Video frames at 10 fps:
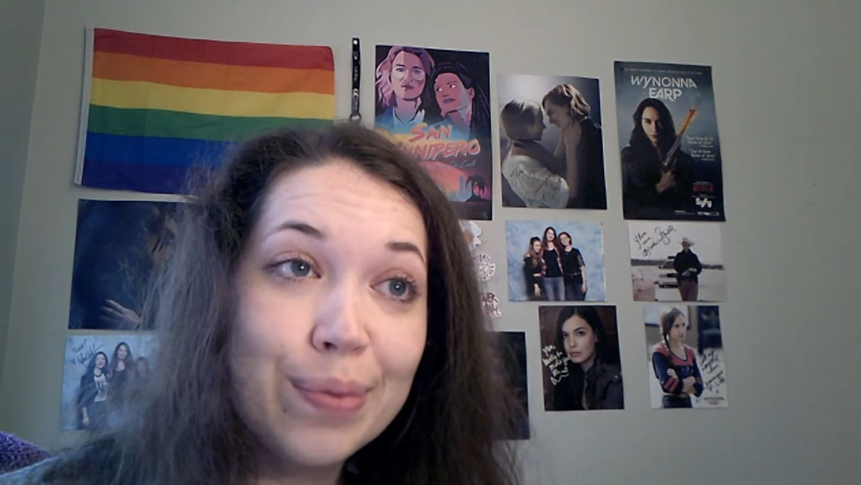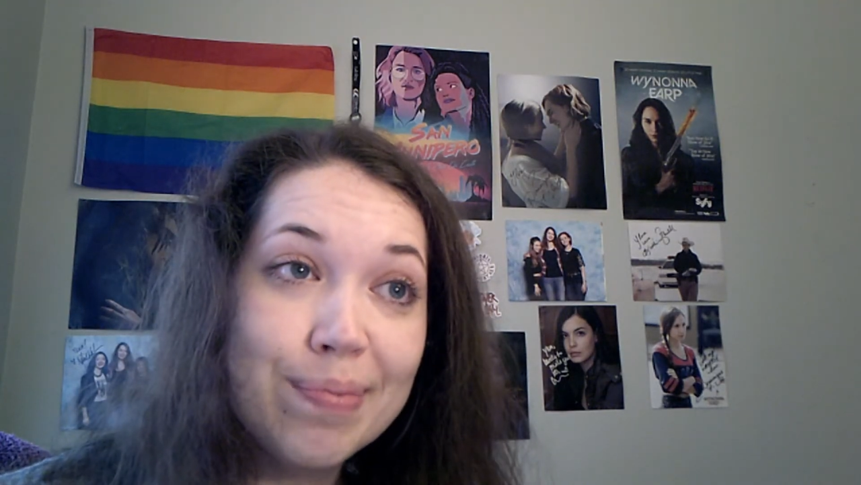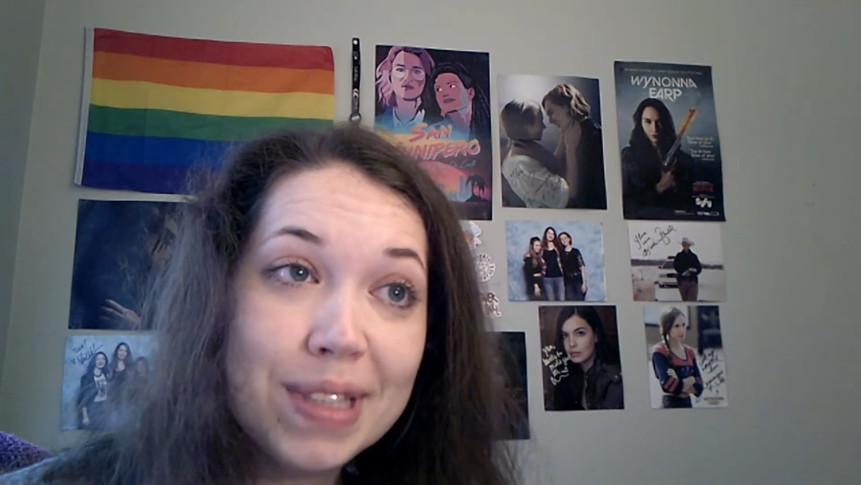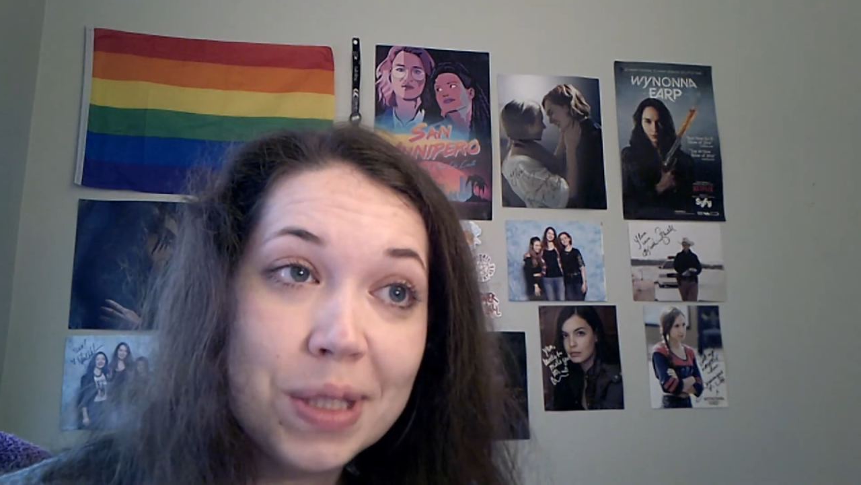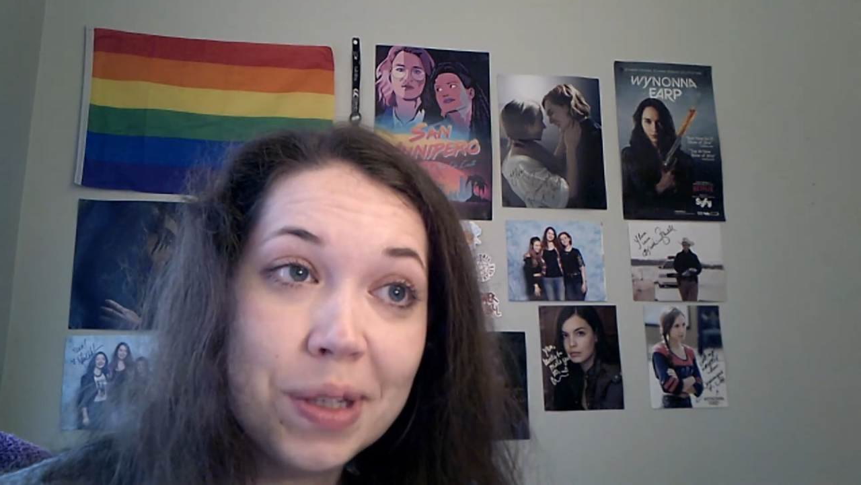
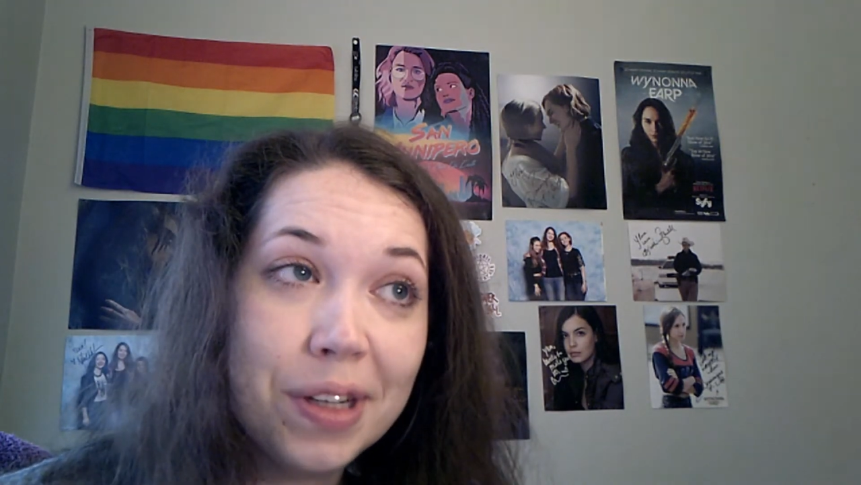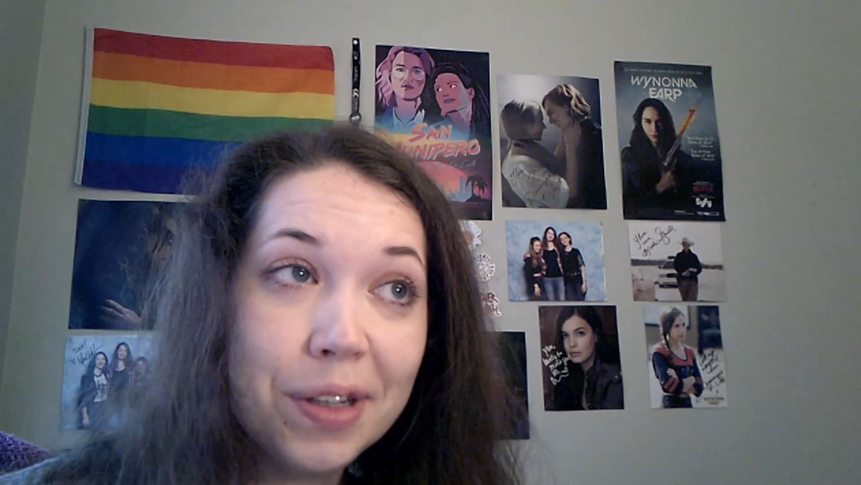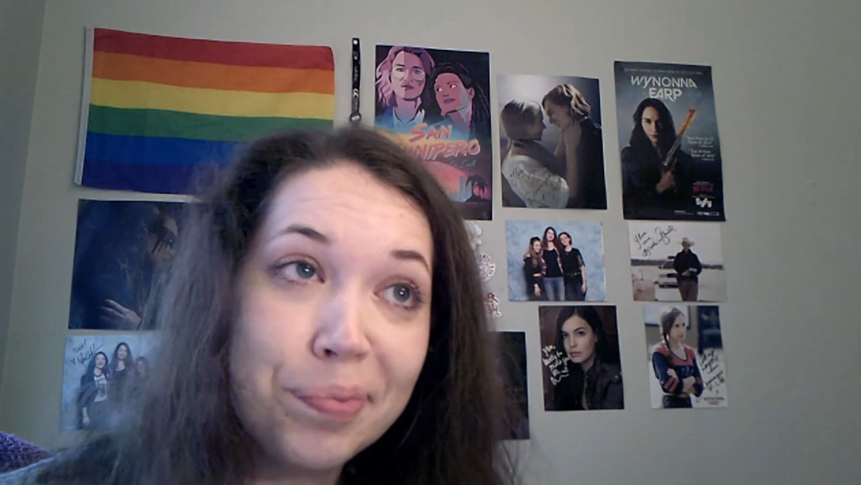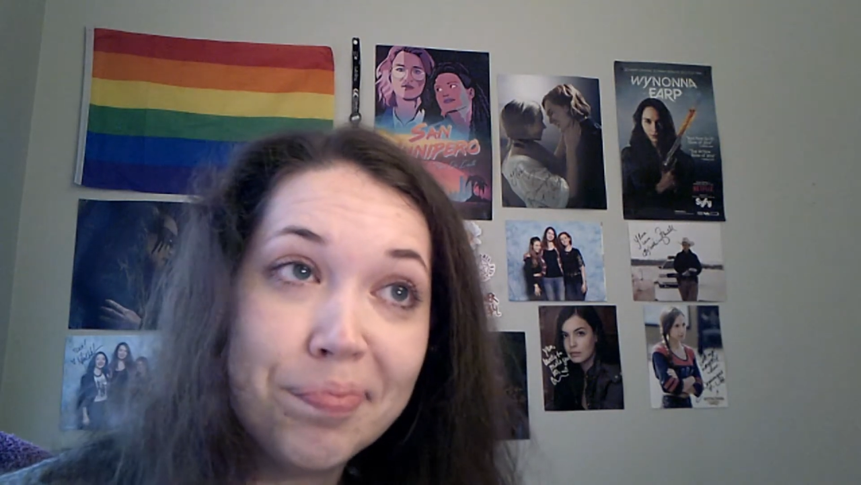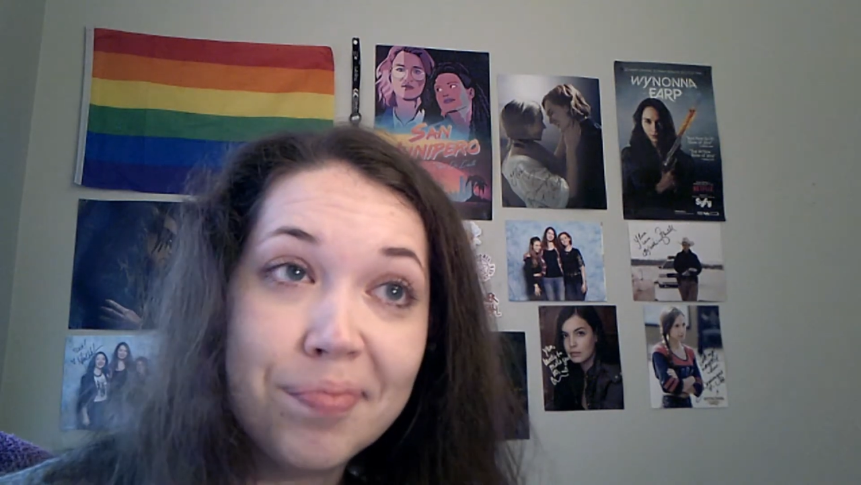So, you
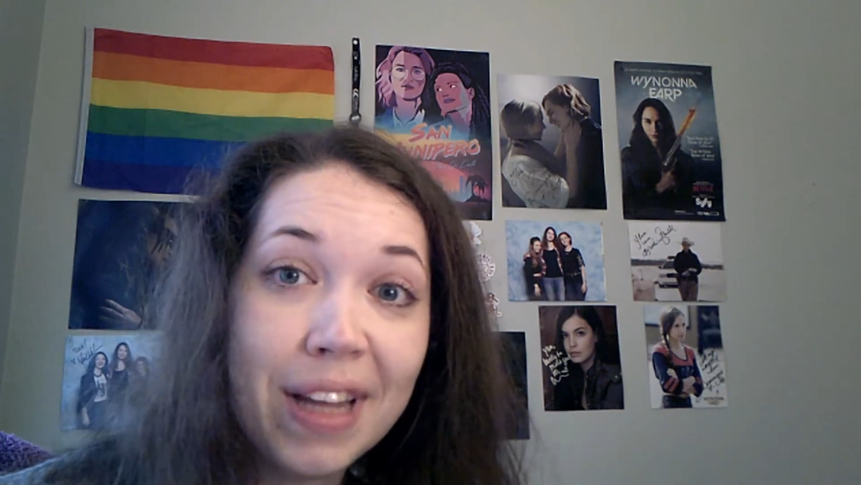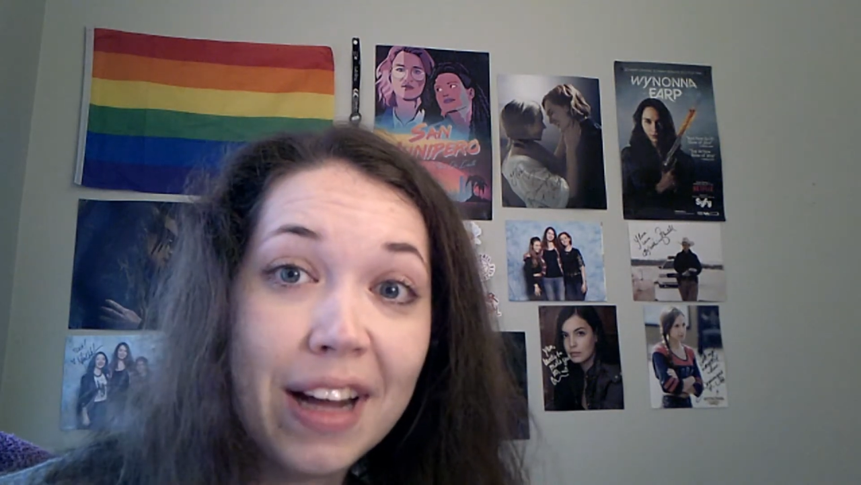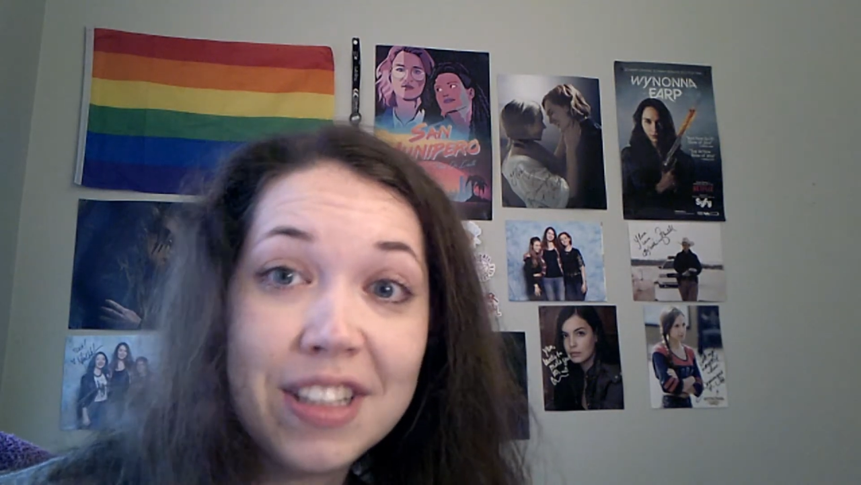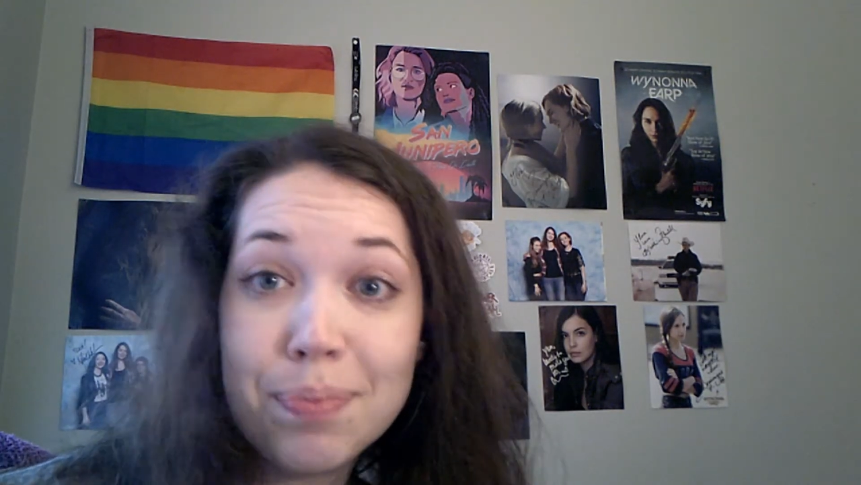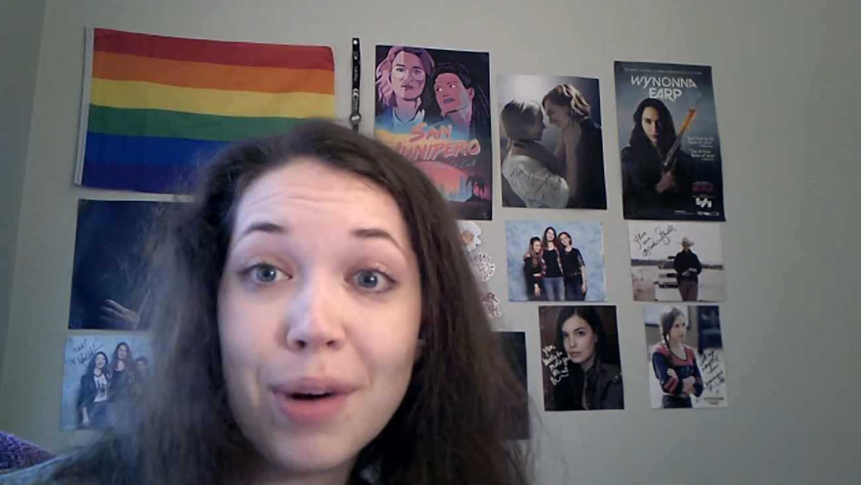know,
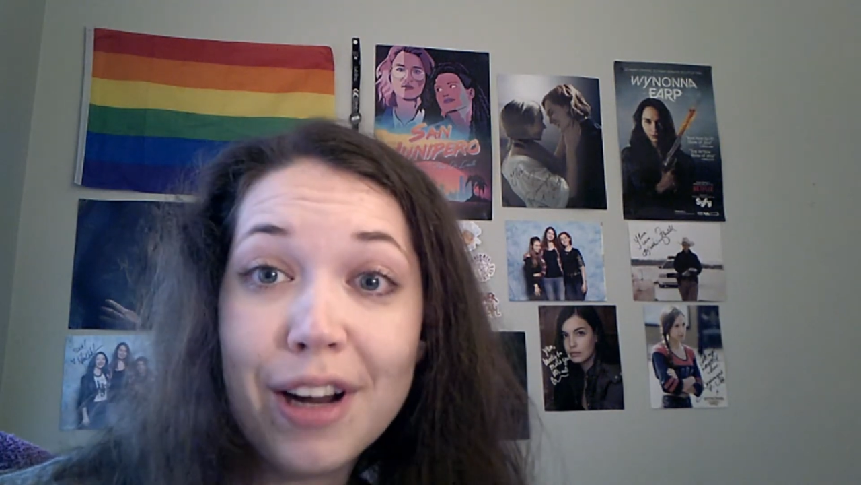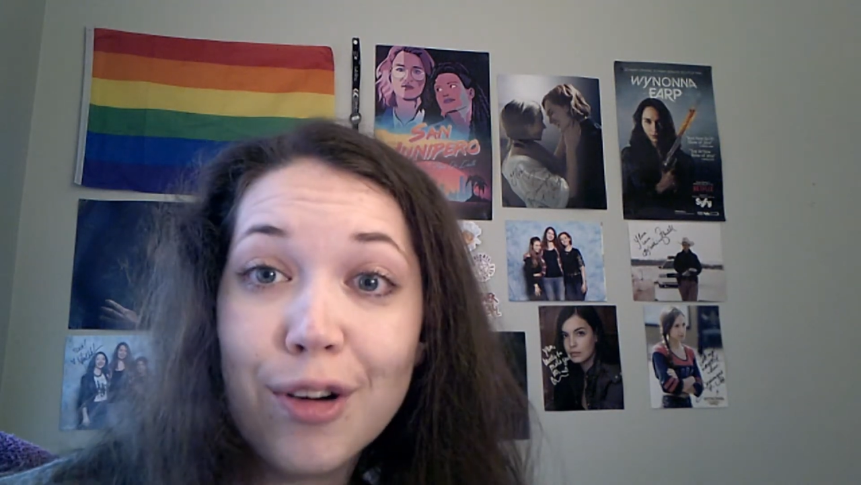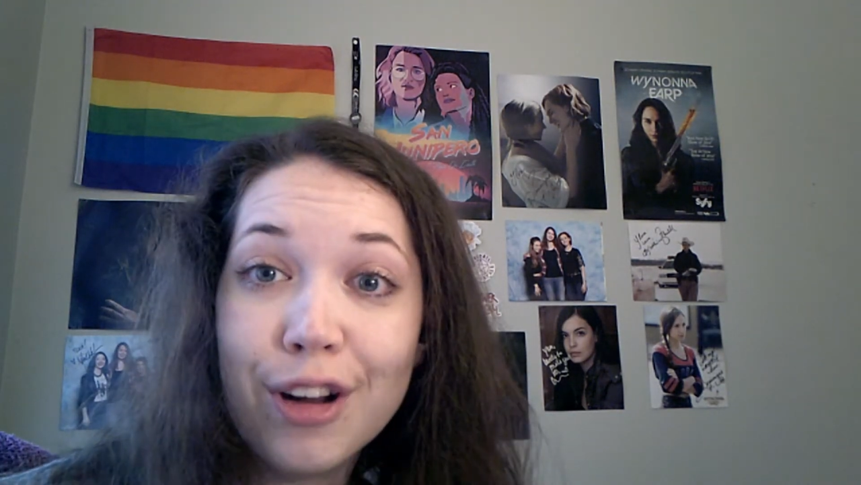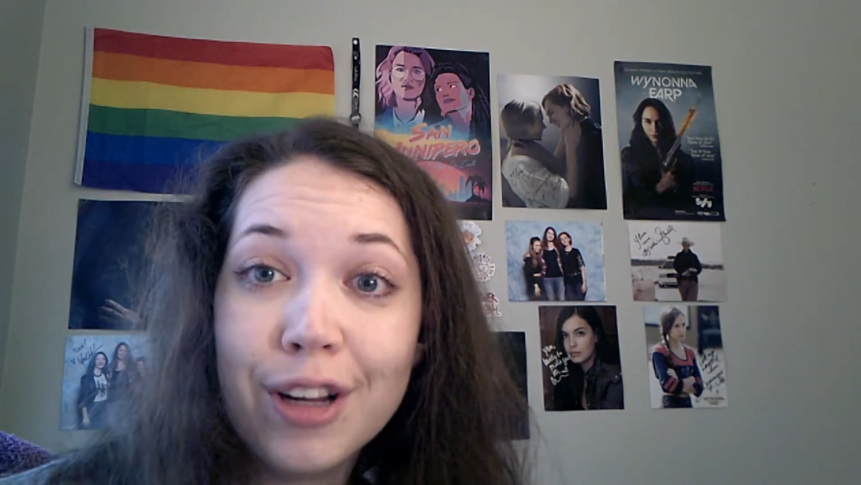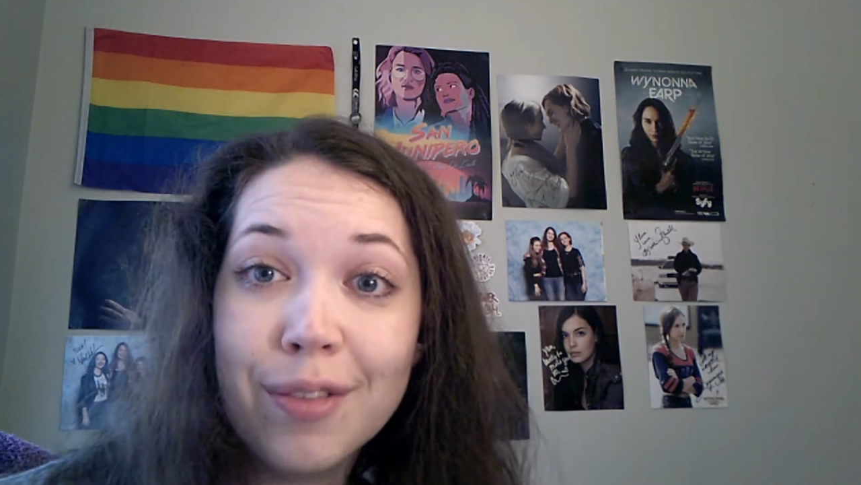that's priority